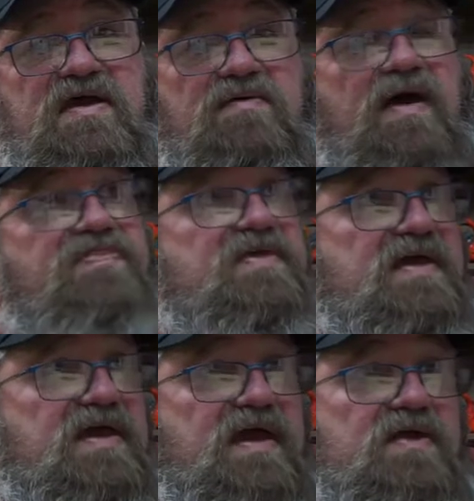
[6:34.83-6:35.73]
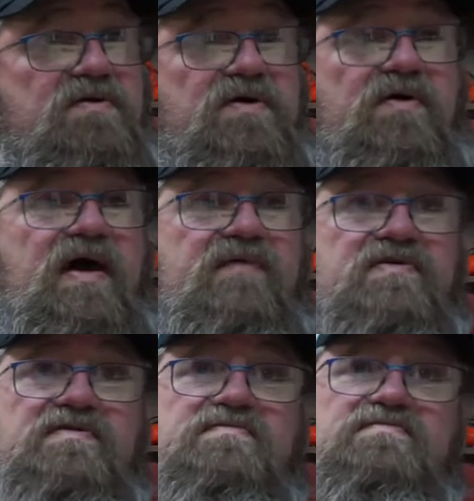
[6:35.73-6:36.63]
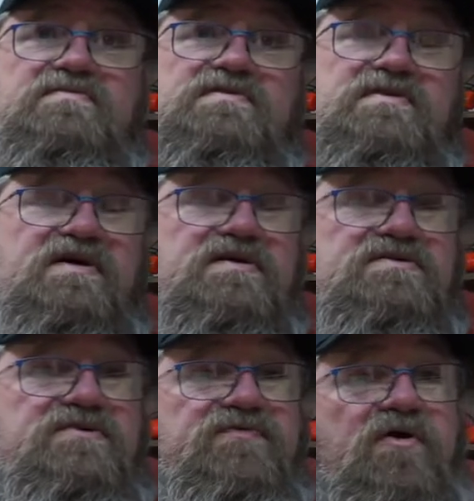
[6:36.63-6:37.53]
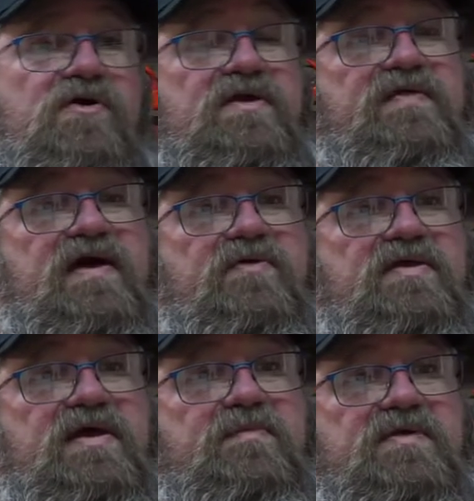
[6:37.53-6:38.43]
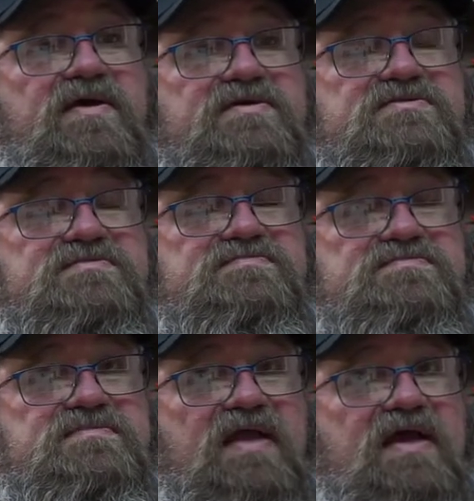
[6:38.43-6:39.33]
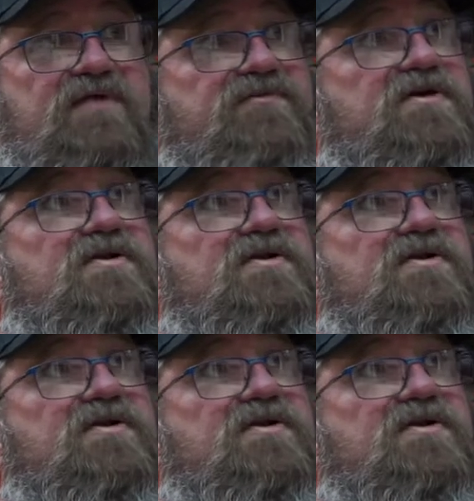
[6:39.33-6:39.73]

I don't know. I haven't dug too far into that one yet because I got a feeling